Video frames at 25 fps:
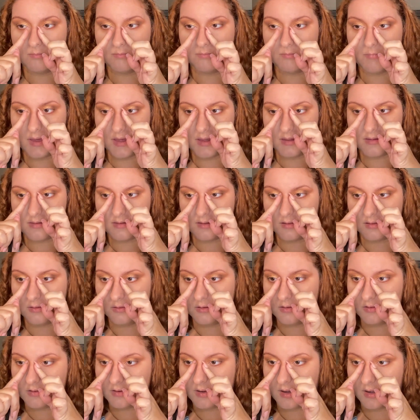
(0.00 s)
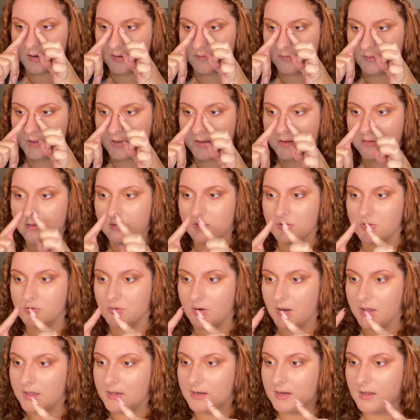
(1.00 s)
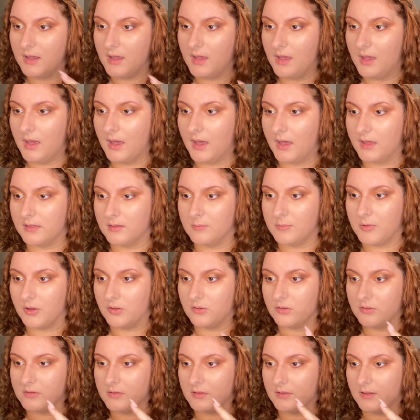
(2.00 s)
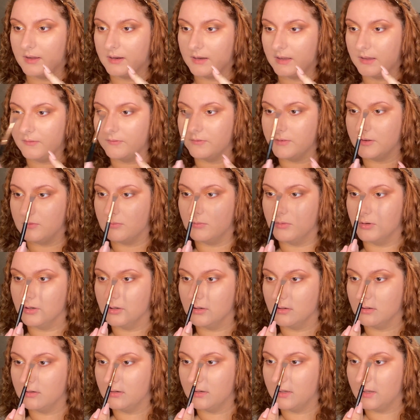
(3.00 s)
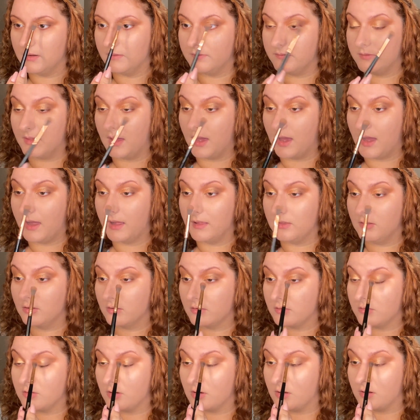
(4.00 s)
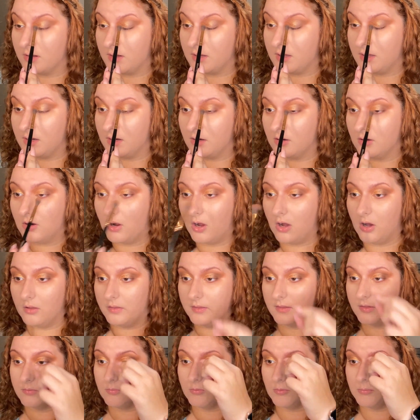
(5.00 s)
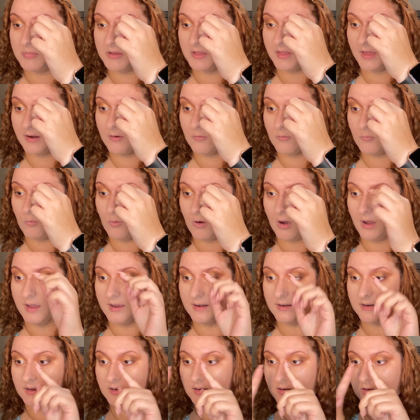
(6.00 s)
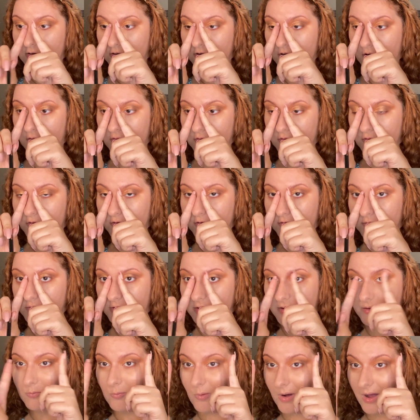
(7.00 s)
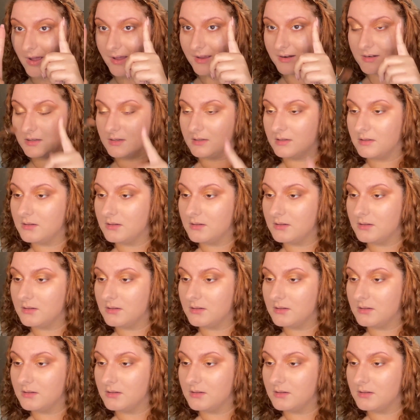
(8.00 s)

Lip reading: makes it look kind of like straight, as opposed to like if the eye look started here, all this would be like white and your nose would look really wide.